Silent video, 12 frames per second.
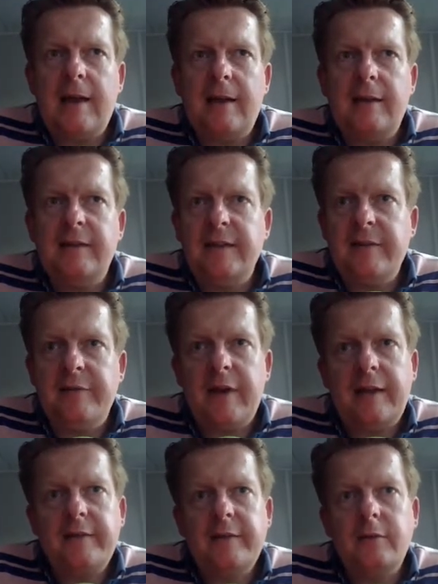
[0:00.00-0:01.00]
a
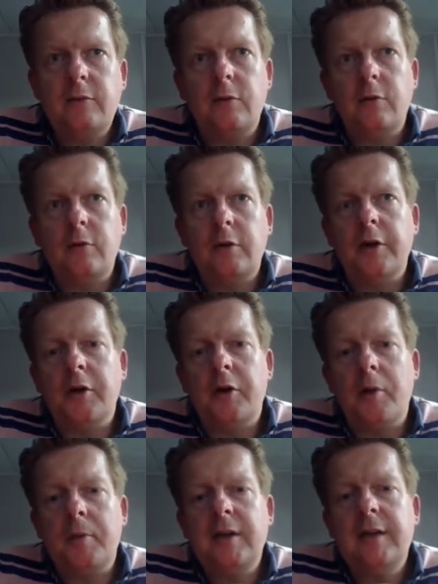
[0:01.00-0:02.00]
defect or an
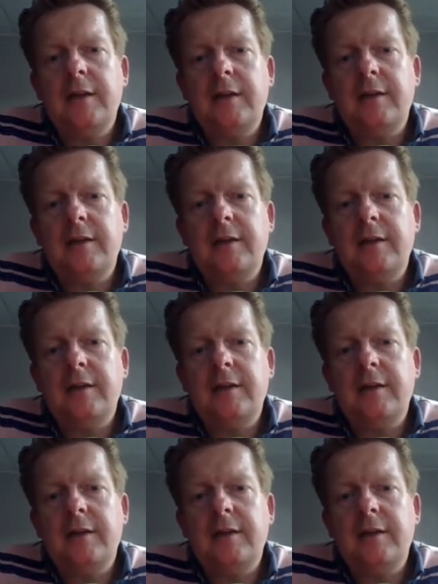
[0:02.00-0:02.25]
anomaly